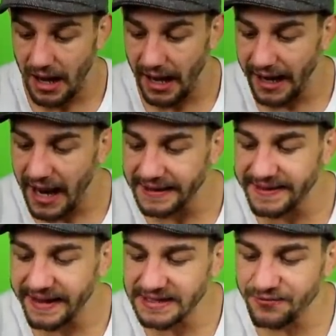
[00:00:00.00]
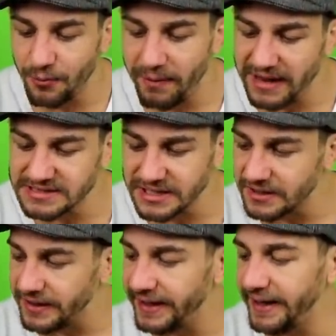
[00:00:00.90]
I got this for
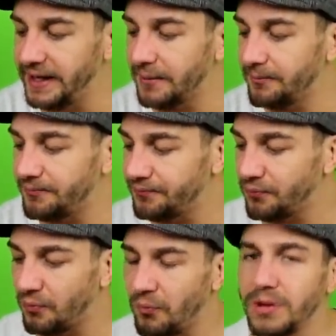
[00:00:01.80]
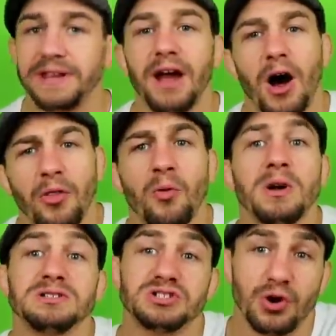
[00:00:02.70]
basically what the other
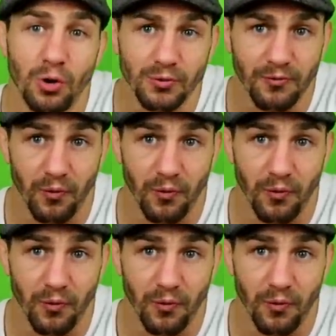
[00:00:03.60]
one sold